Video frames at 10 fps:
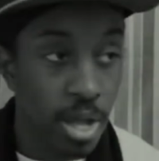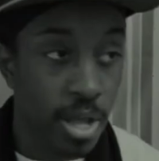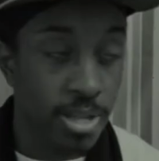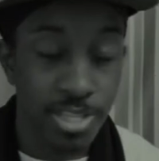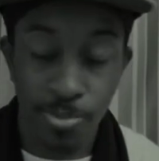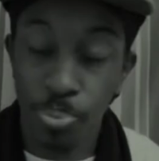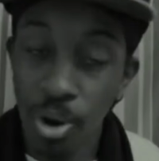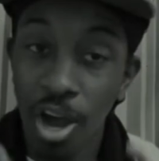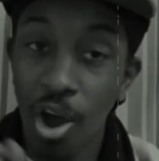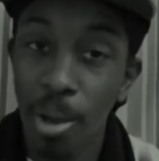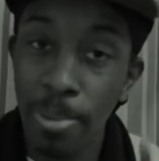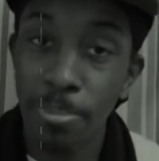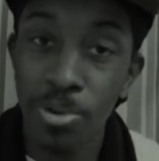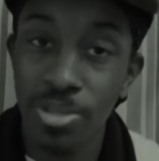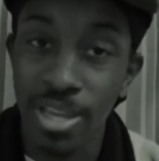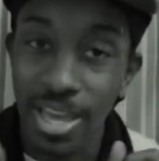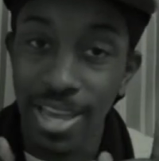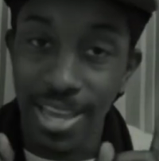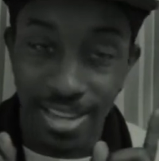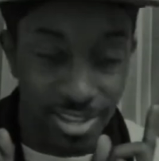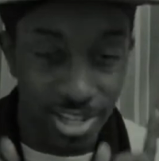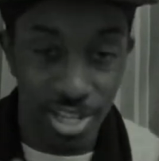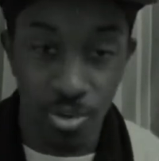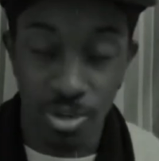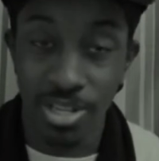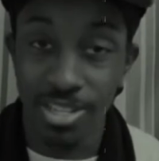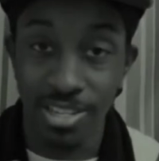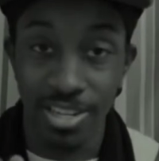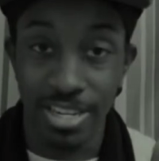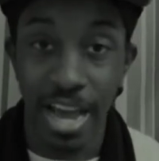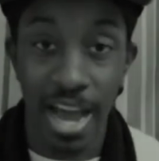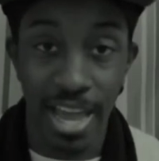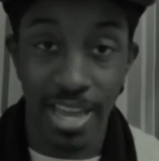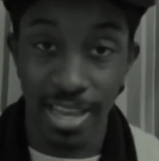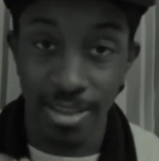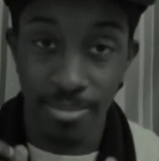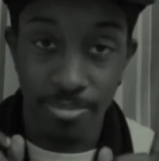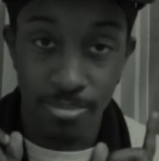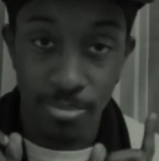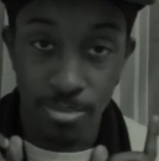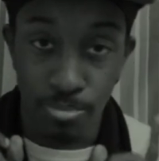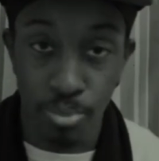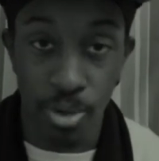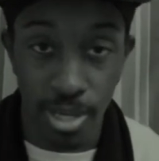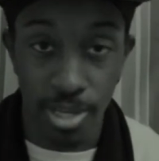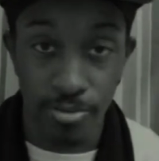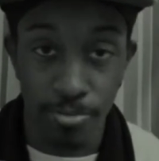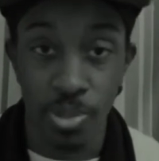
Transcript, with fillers: And support R&B music in general, because it's a dying breed of